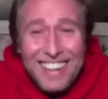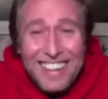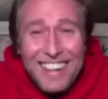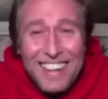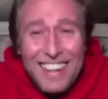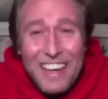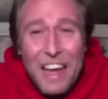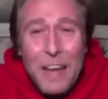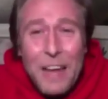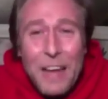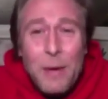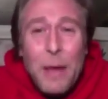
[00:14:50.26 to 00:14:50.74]

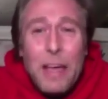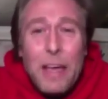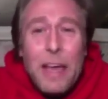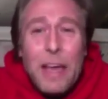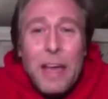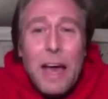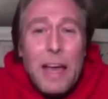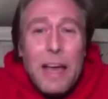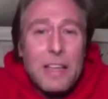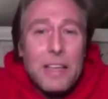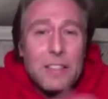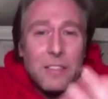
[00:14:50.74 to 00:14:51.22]
Anyway,
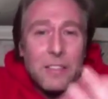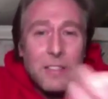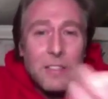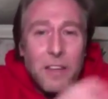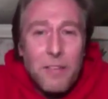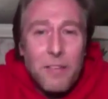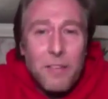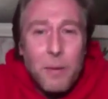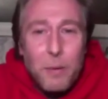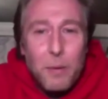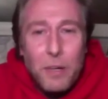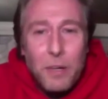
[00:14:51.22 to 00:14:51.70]
guys,
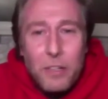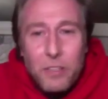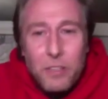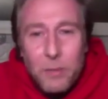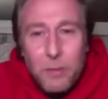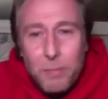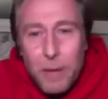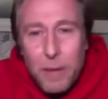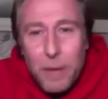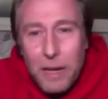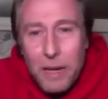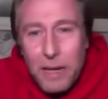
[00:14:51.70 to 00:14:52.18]
if you want to
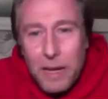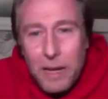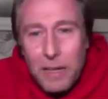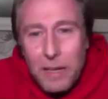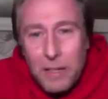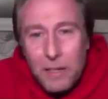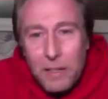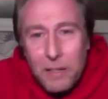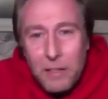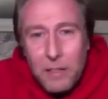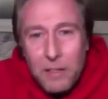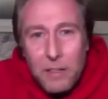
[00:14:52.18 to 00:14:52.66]
jump back
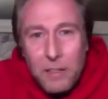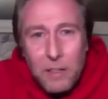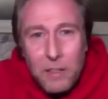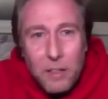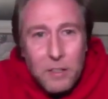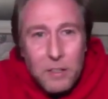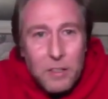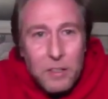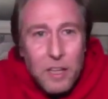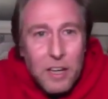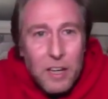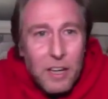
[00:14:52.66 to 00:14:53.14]
in,
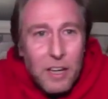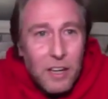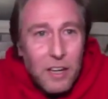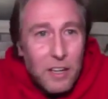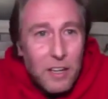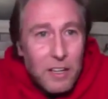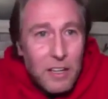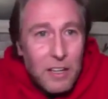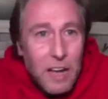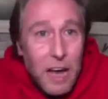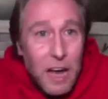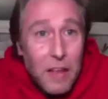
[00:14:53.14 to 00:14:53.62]
because
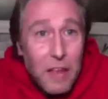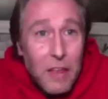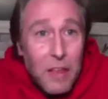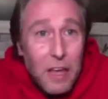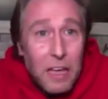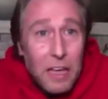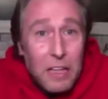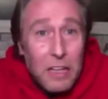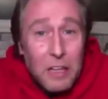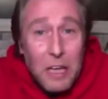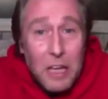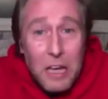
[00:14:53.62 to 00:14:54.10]
I
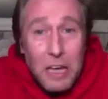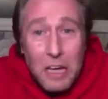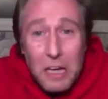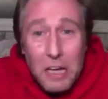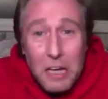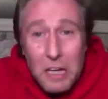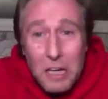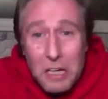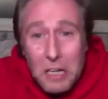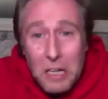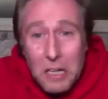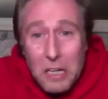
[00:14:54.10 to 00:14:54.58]
think
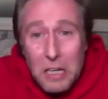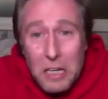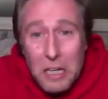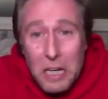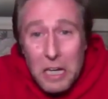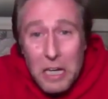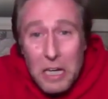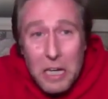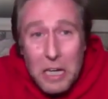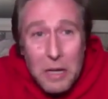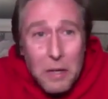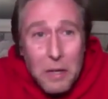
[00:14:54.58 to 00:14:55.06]
the
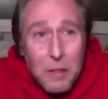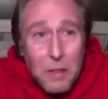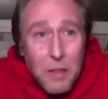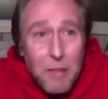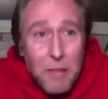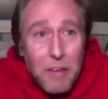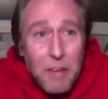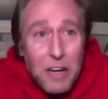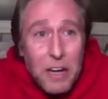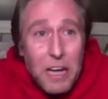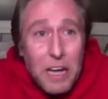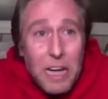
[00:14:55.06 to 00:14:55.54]
the
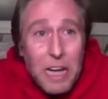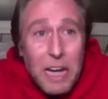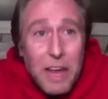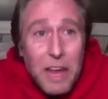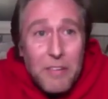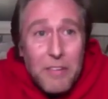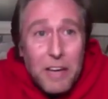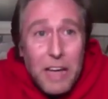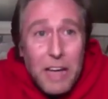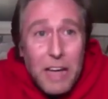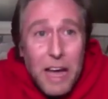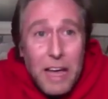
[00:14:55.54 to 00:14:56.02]
very
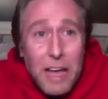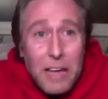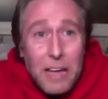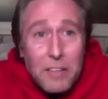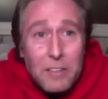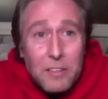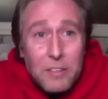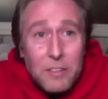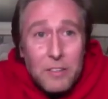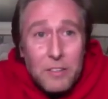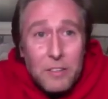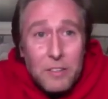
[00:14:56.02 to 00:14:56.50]
clever guy
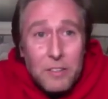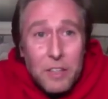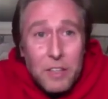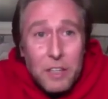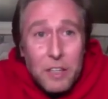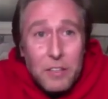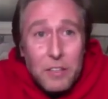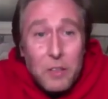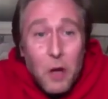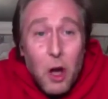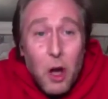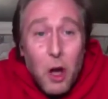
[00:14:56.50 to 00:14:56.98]

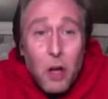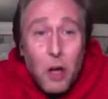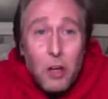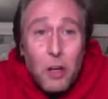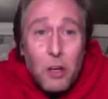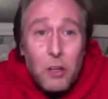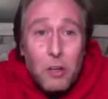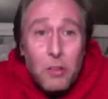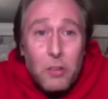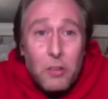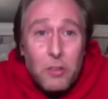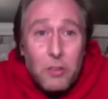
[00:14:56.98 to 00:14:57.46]
has
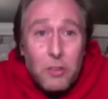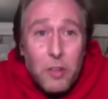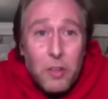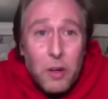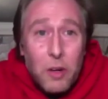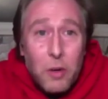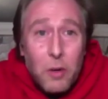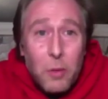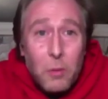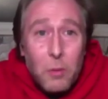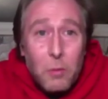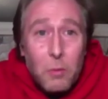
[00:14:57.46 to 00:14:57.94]
gone,
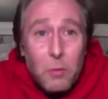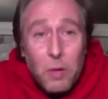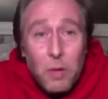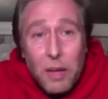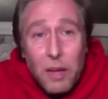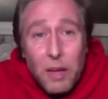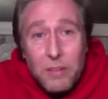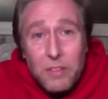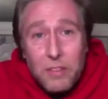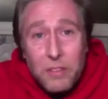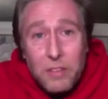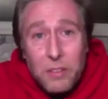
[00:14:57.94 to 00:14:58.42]
so we'll
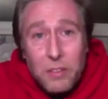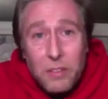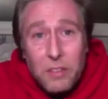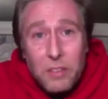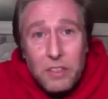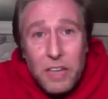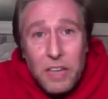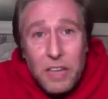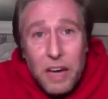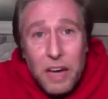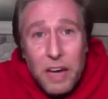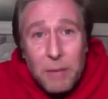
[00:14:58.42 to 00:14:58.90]
have to just
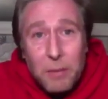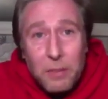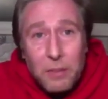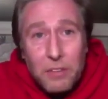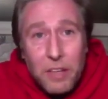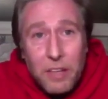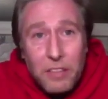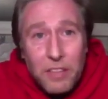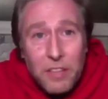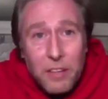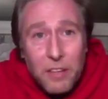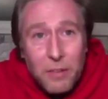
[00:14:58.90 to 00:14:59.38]
chat
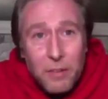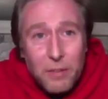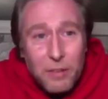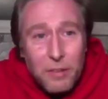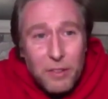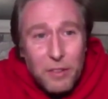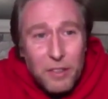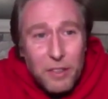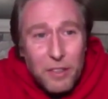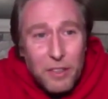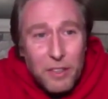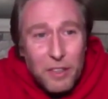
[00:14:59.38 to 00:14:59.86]
amongst
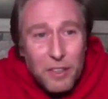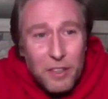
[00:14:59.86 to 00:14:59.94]
ourselves.